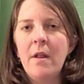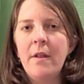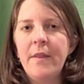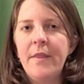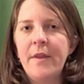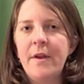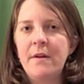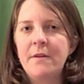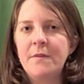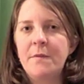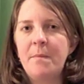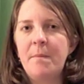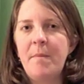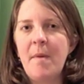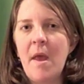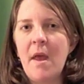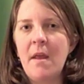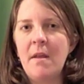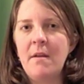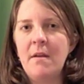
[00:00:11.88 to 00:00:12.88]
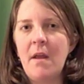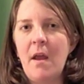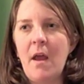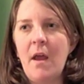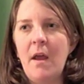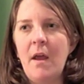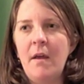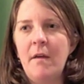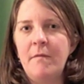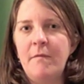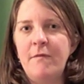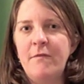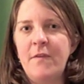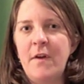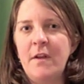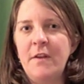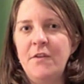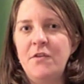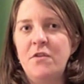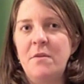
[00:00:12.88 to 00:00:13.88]
there's been a
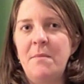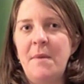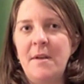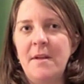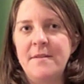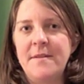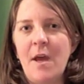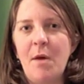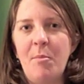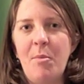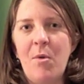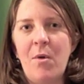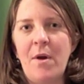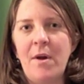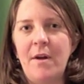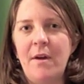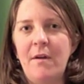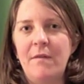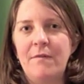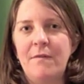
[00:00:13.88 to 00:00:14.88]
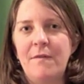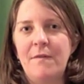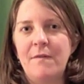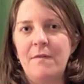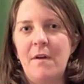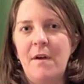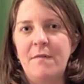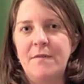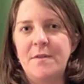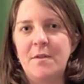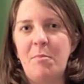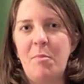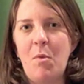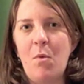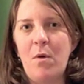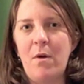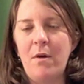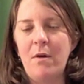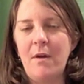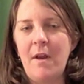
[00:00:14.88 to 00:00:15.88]
fairly tremendous outpouring of
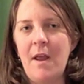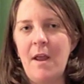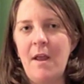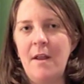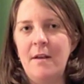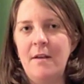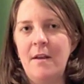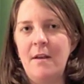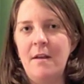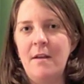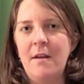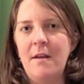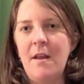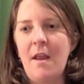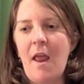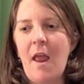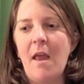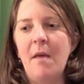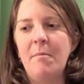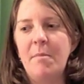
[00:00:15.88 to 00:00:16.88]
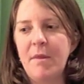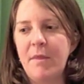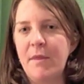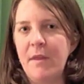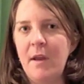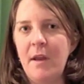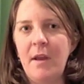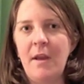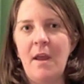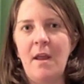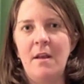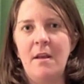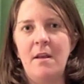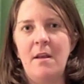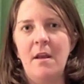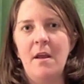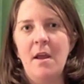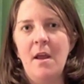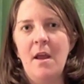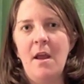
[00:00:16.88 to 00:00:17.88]
support and empathy and
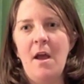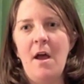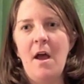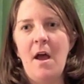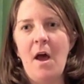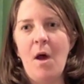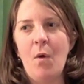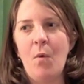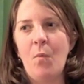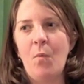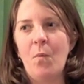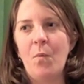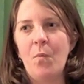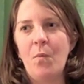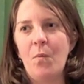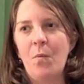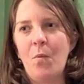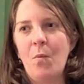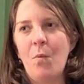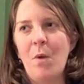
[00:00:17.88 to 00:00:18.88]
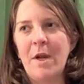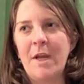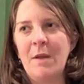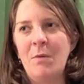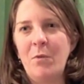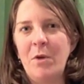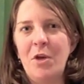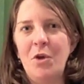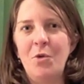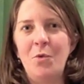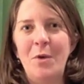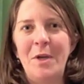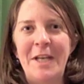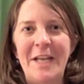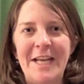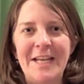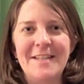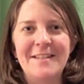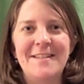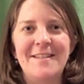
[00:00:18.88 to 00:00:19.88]
what can we do in
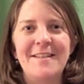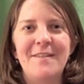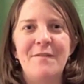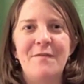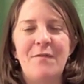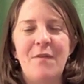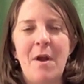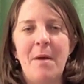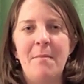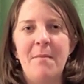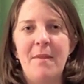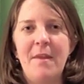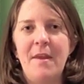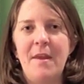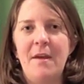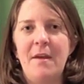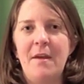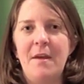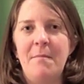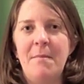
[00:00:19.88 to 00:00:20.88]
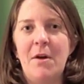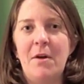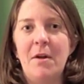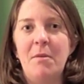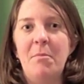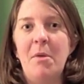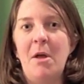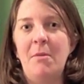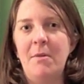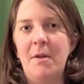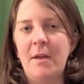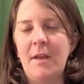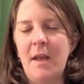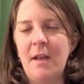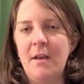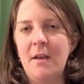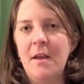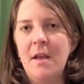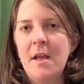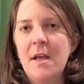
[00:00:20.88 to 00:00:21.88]
this from the American public.
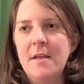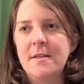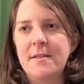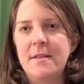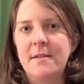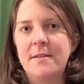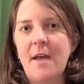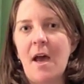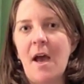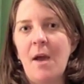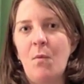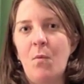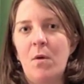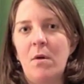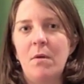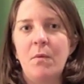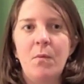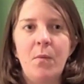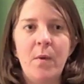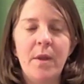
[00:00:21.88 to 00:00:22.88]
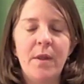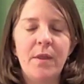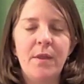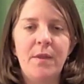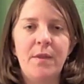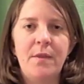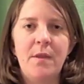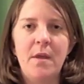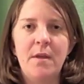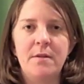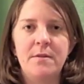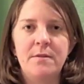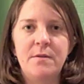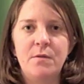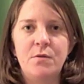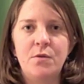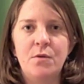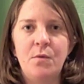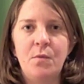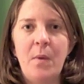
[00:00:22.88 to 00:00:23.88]
And since I work with the
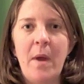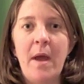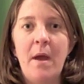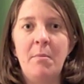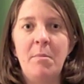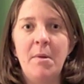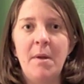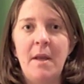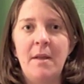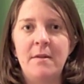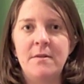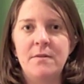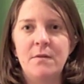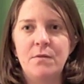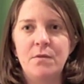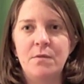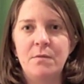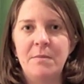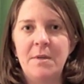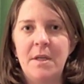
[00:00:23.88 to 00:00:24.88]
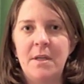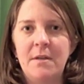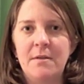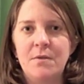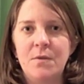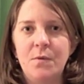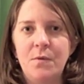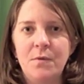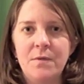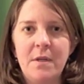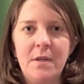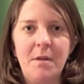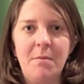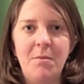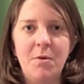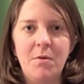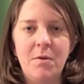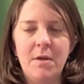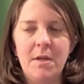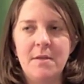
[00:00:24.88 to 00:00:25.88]
social web and social media tools and
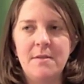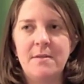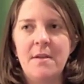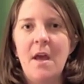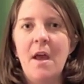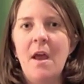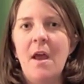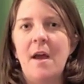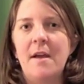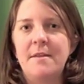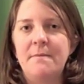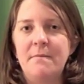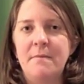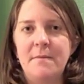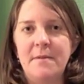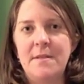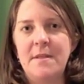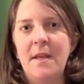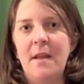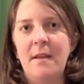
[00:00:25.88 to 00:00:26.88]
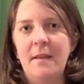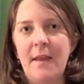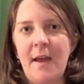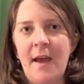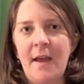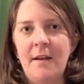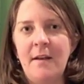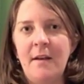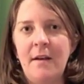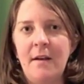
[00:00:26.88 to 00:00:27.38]
communities, I'm seeing that